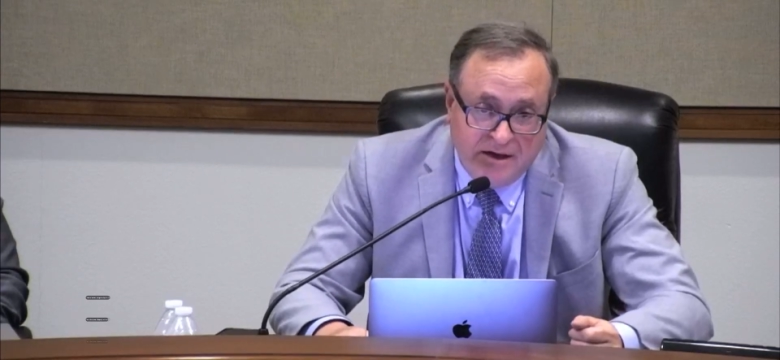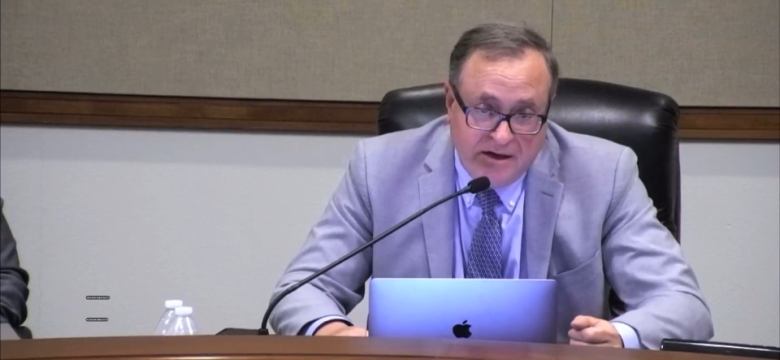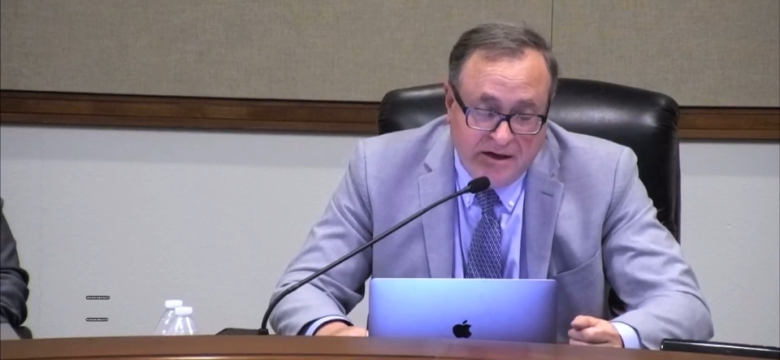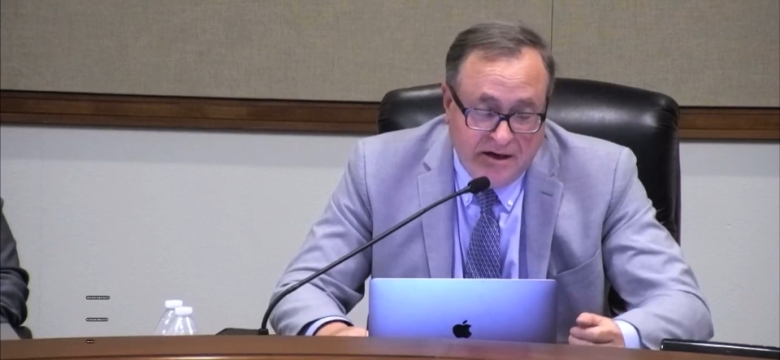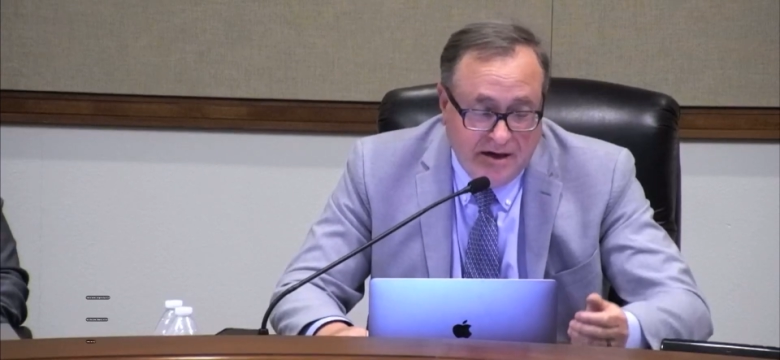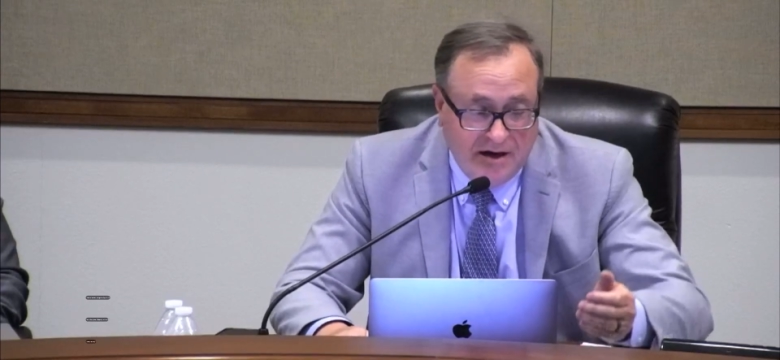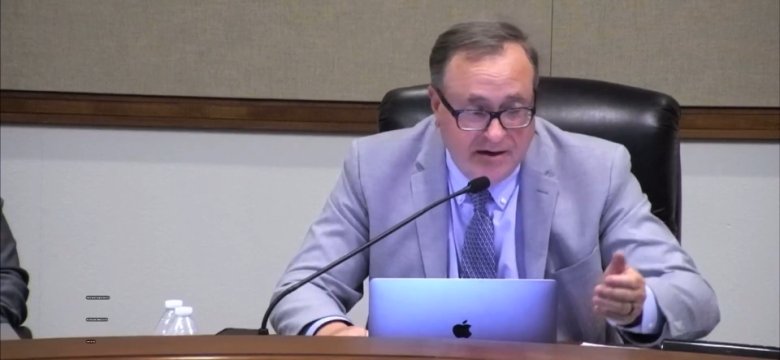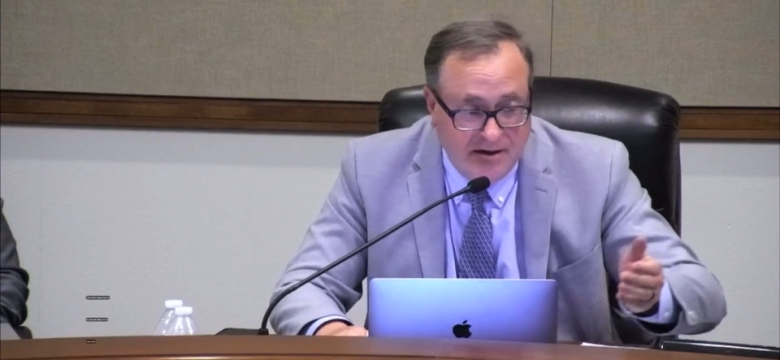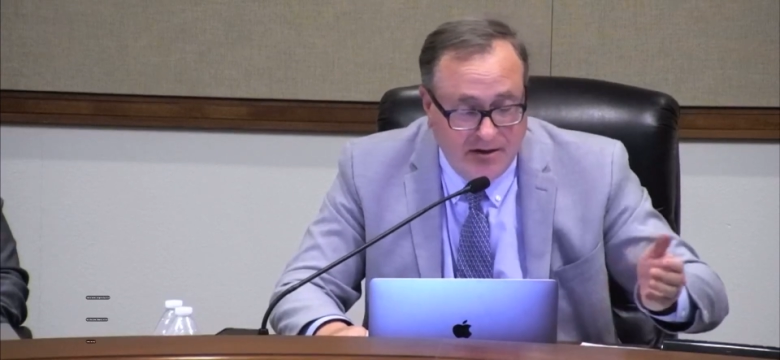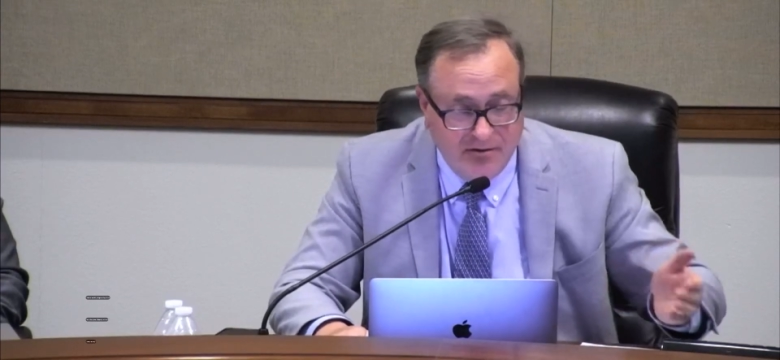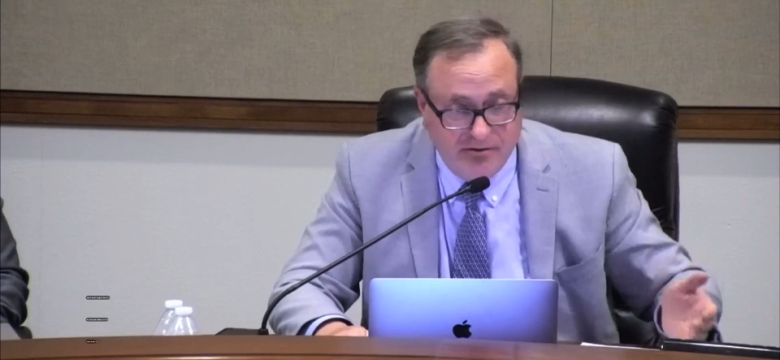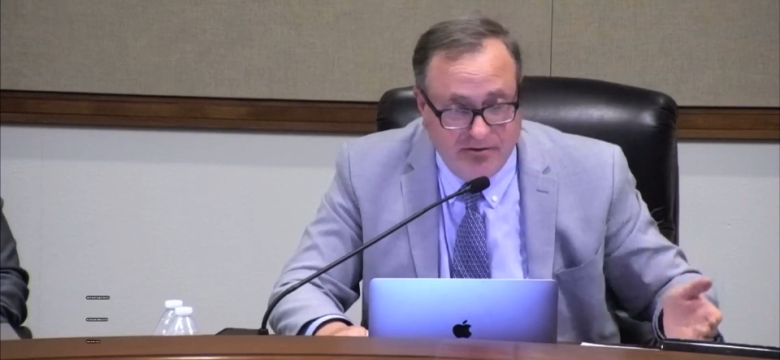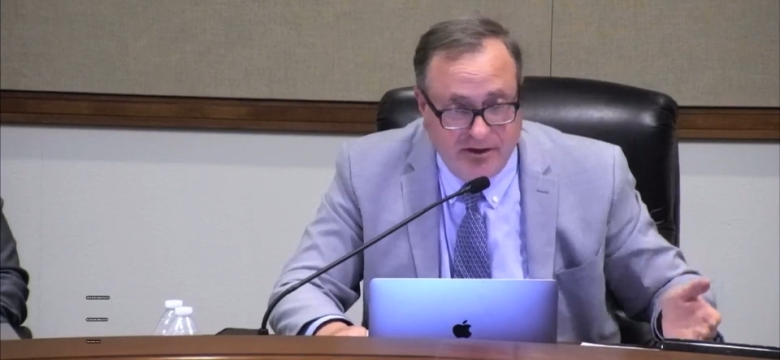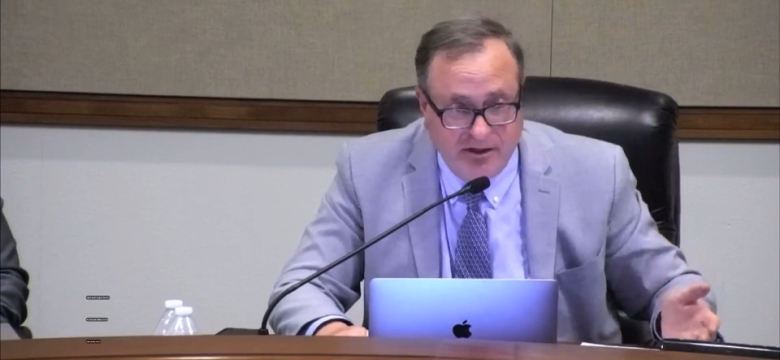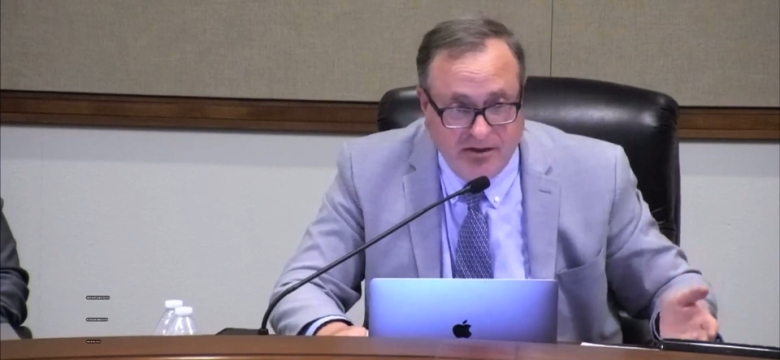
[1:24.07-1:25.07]
on other
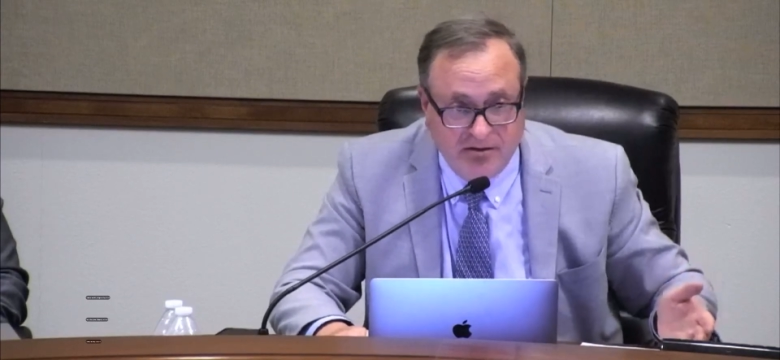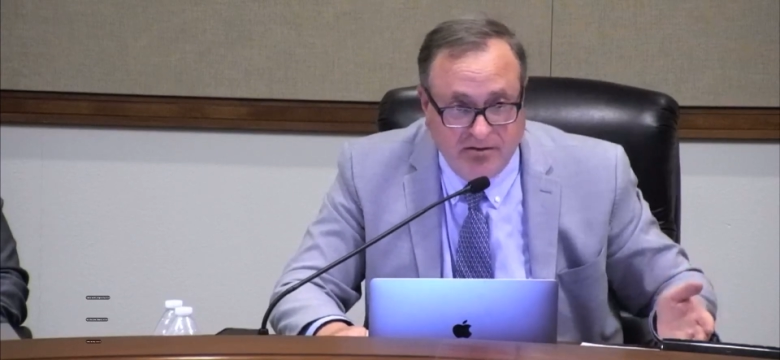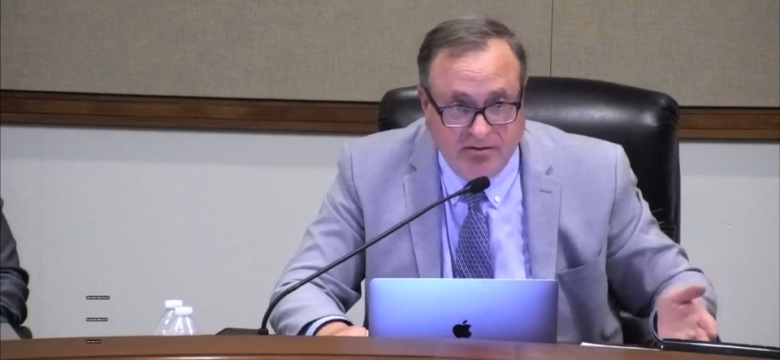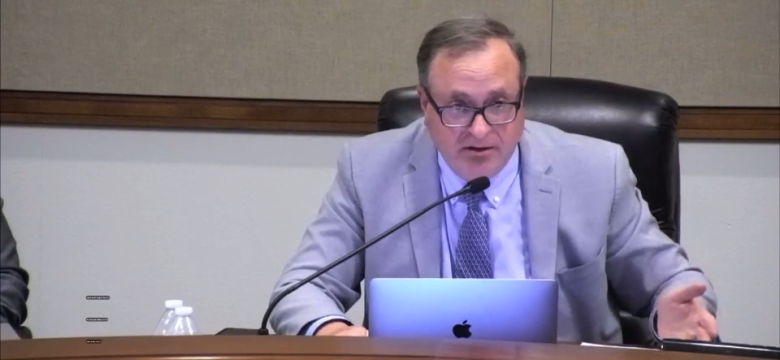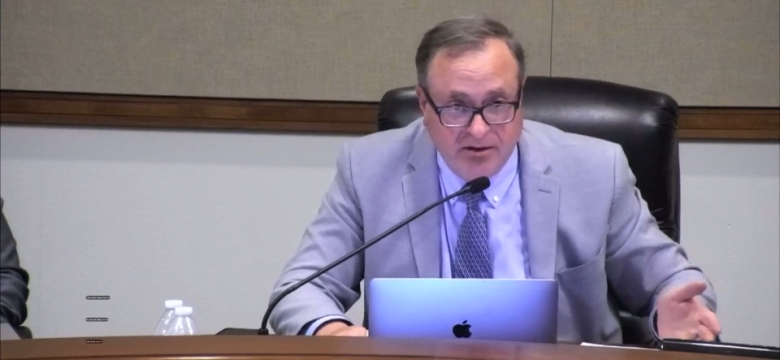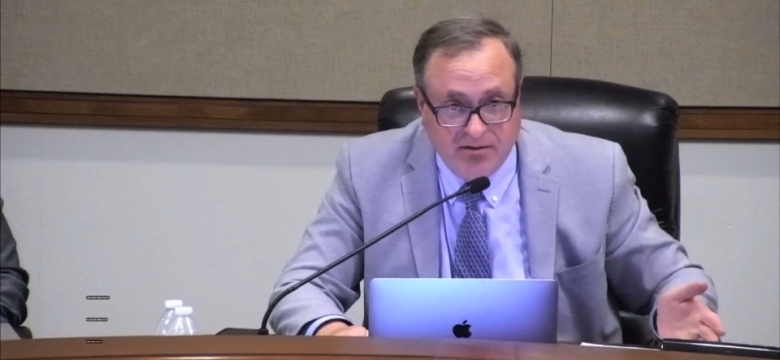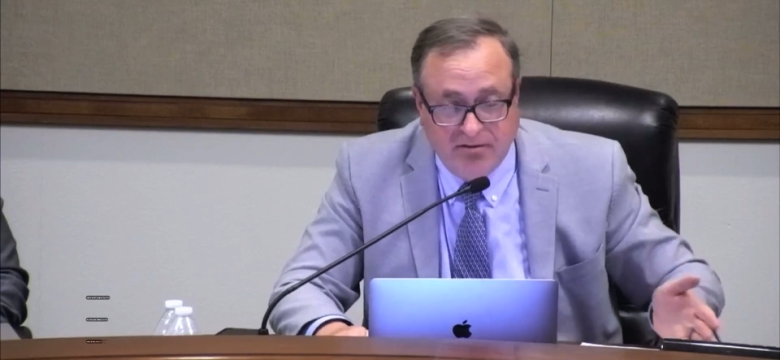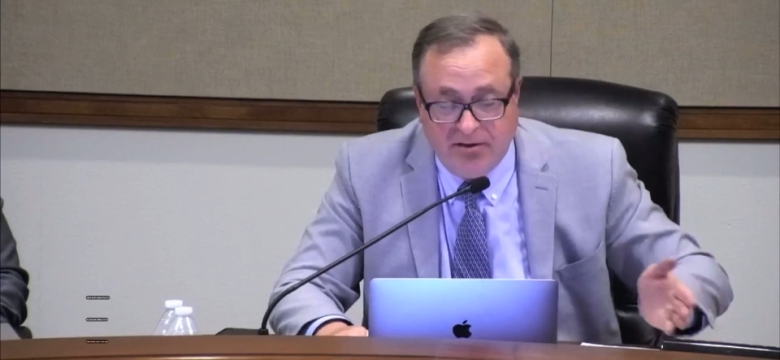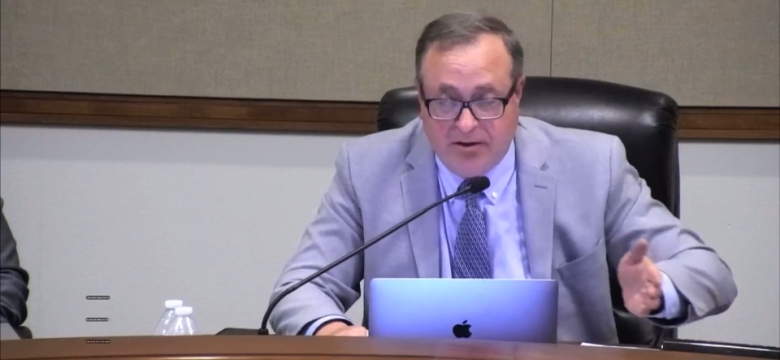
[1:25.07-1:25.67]
things said